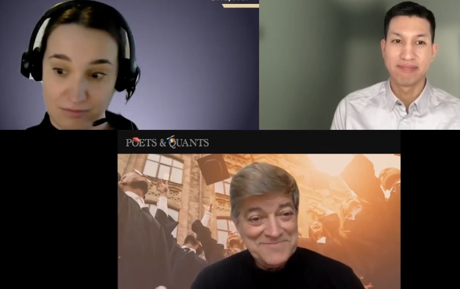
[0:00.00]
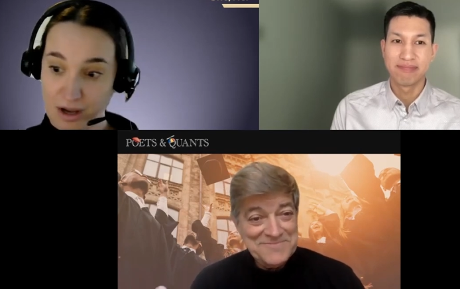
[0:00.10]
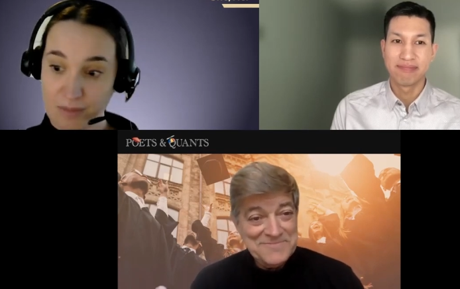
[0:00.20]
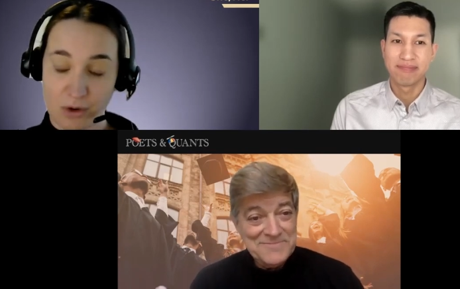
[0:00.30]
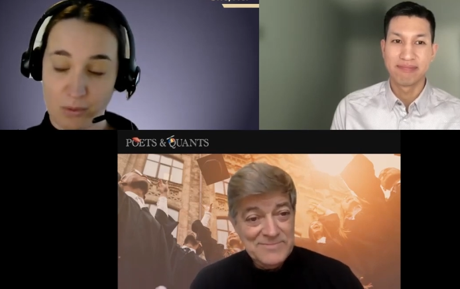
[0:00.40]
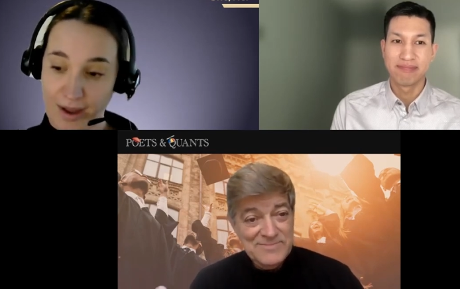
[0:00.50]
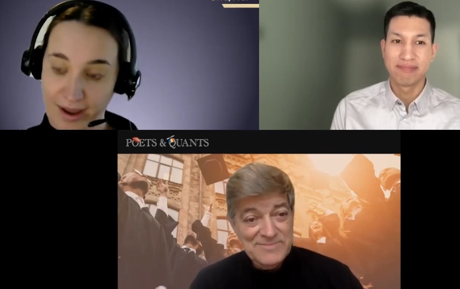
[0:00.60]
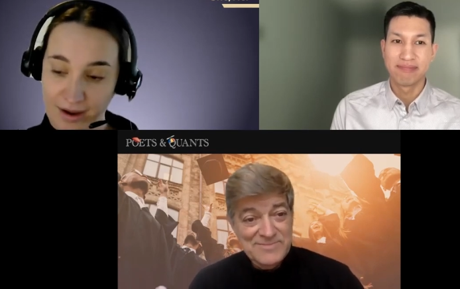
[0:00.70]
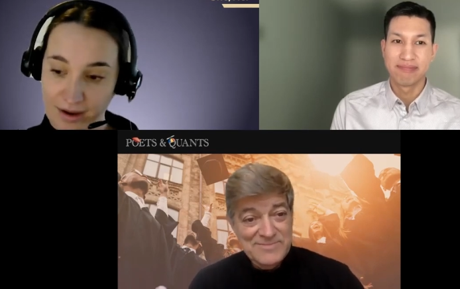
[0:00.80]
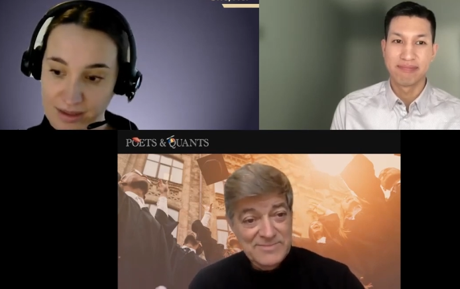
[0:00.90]
Speaker 1: come your
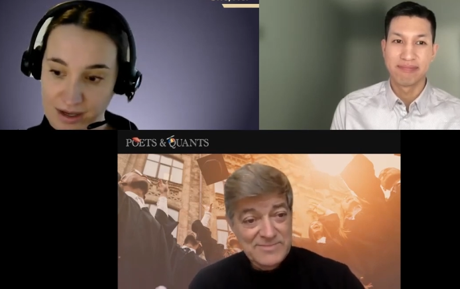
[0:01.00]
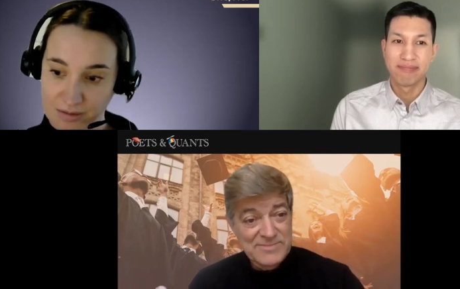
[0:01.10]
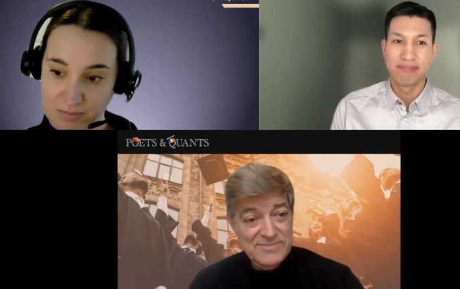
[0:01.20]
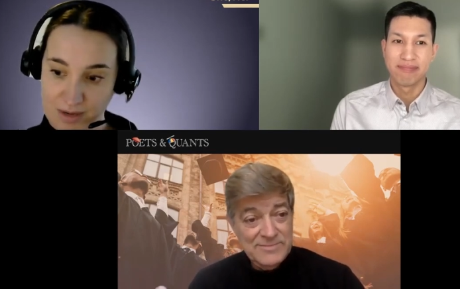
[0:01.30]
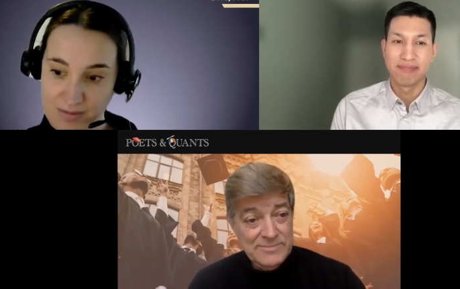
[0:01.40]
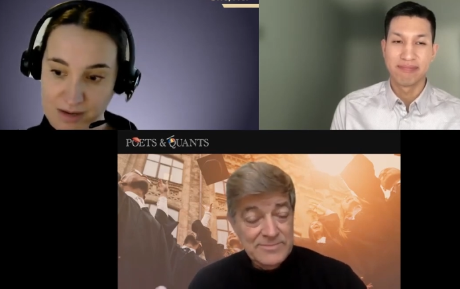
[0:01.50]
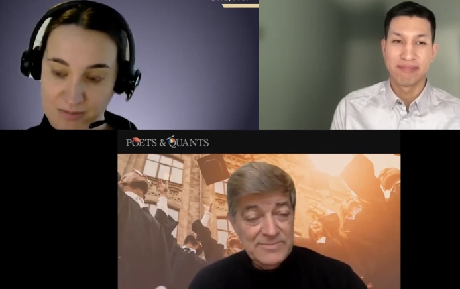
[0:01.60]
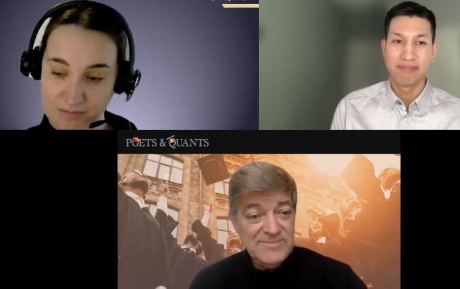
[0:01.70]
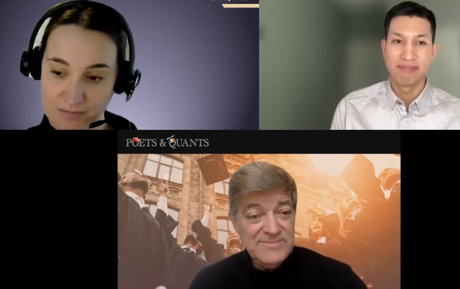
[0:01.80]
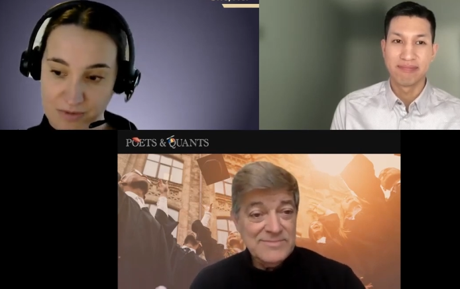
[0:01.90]
way. I think
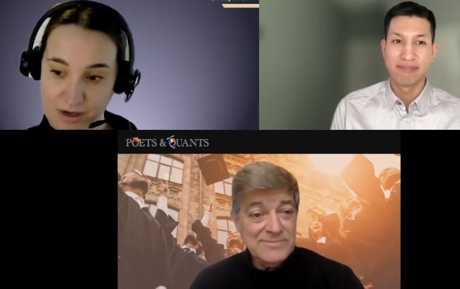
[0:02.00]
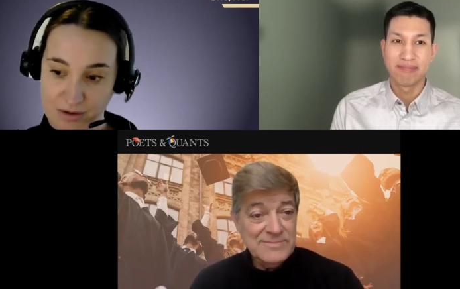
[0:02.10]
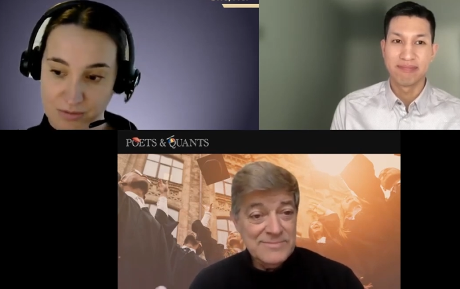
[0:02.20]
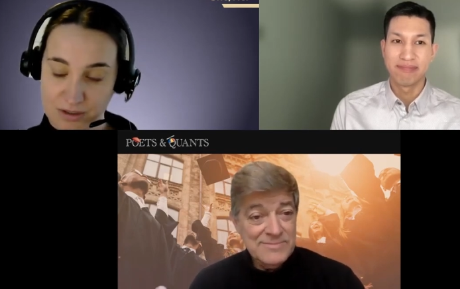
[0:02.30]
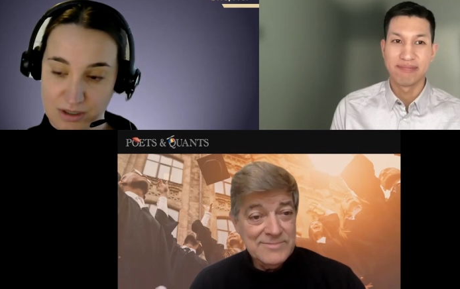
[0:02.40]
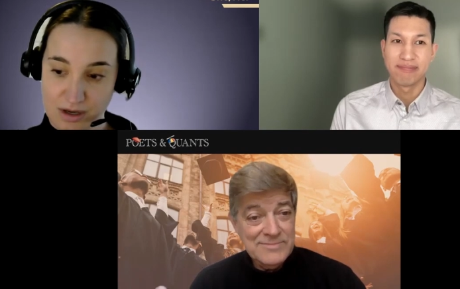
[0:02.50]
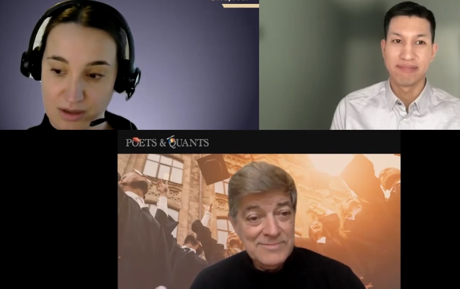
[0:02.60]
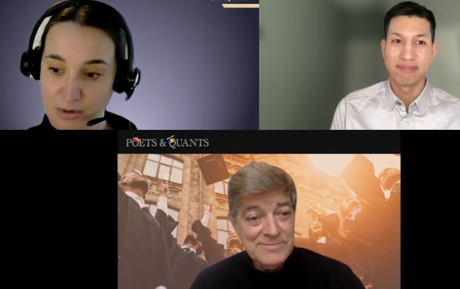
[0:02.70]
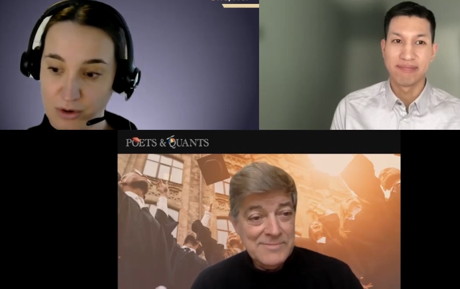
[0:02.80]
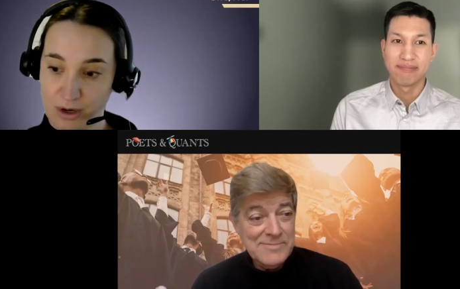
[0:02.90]
maybe,
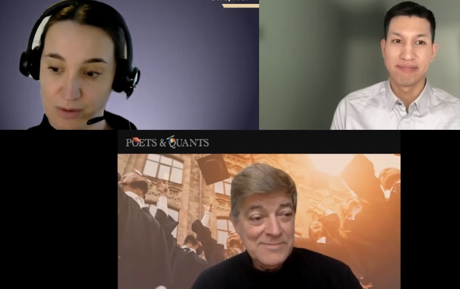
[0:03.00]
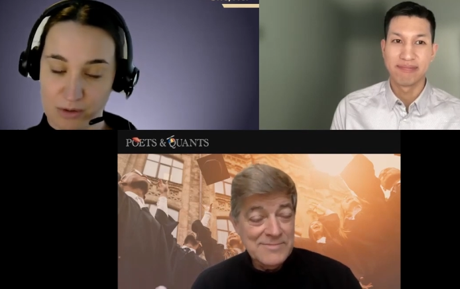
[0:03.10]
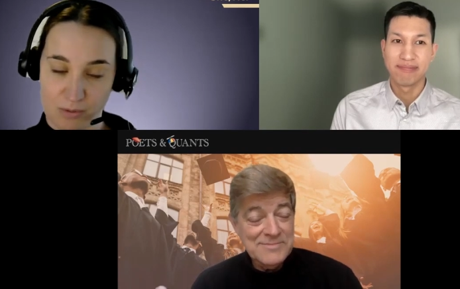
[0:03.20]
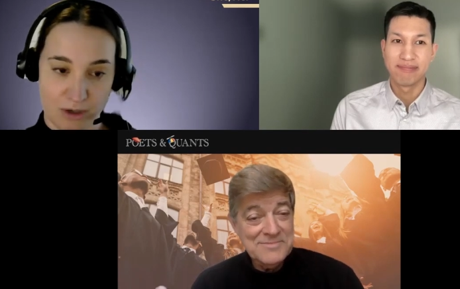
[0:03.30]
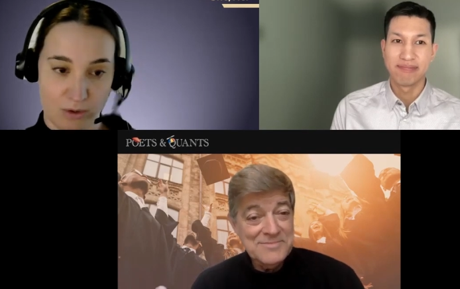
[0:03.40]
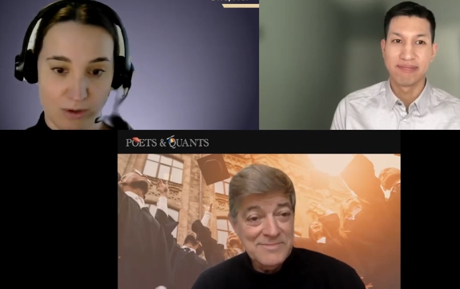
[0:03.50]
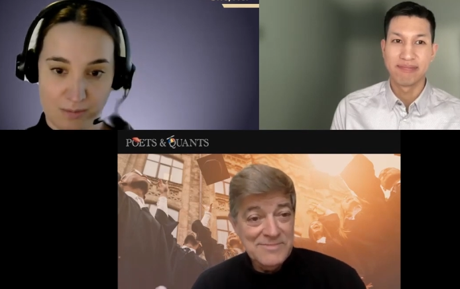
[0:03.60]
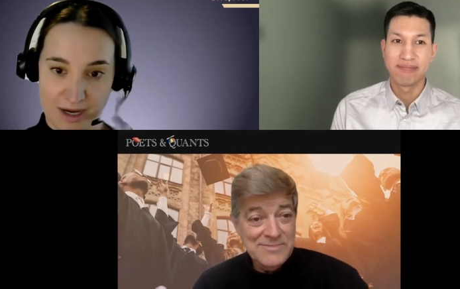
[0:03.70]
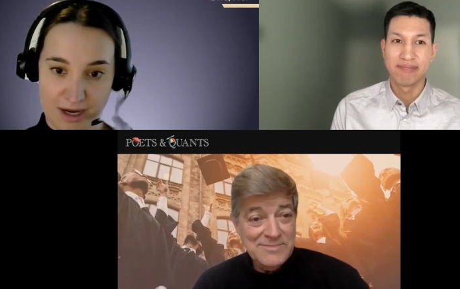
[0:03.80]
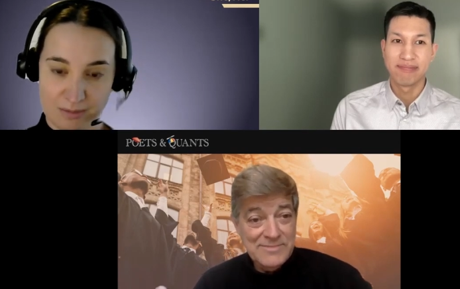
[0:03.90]
starting the program with one goal
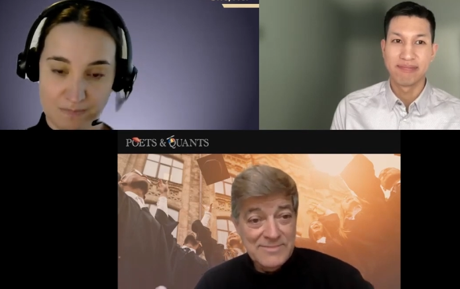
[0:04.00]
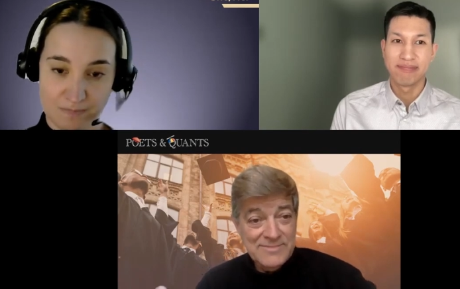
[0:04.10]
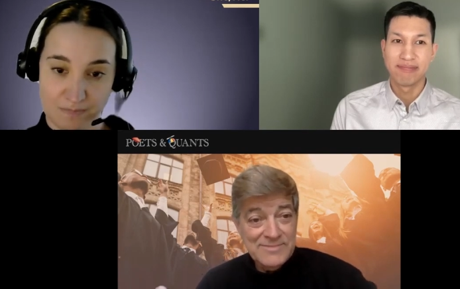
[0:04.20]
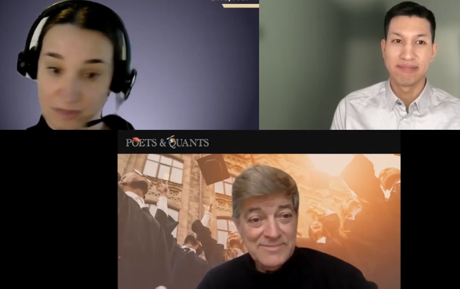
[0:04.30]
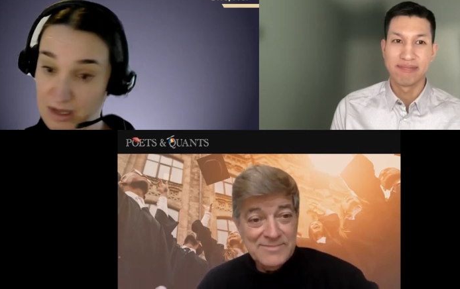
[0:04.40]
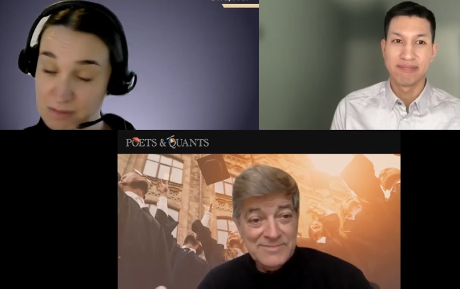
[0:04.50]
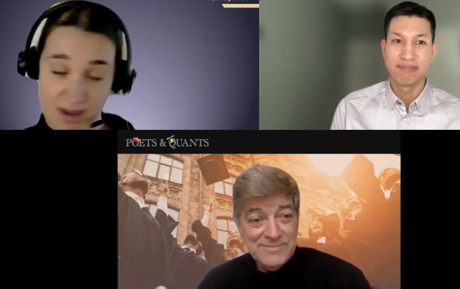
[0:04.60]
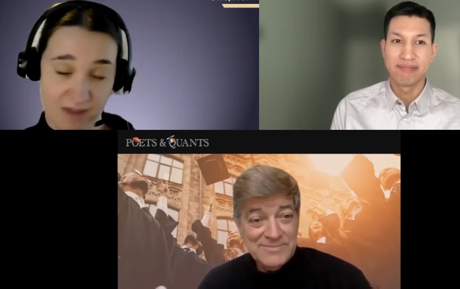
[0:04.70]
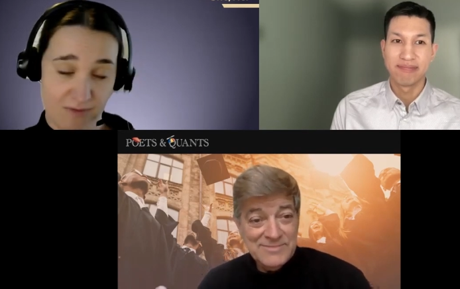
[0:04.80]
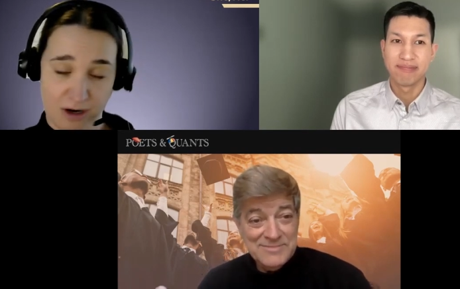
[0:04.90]
in mind, it
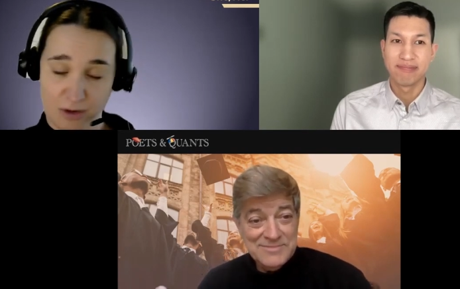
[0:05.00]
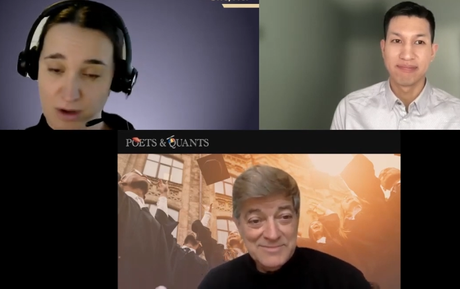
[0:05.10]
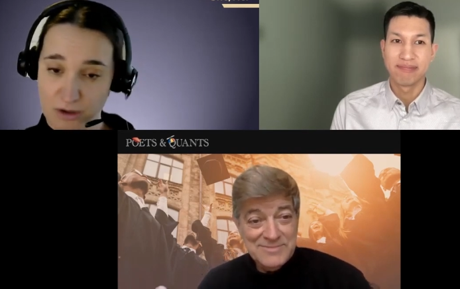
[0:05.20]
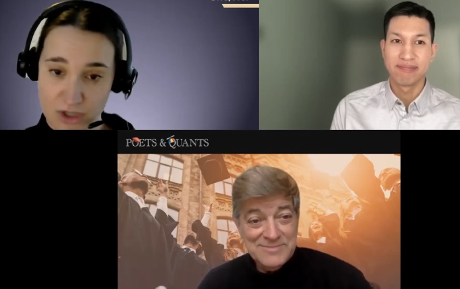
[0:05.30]
may very well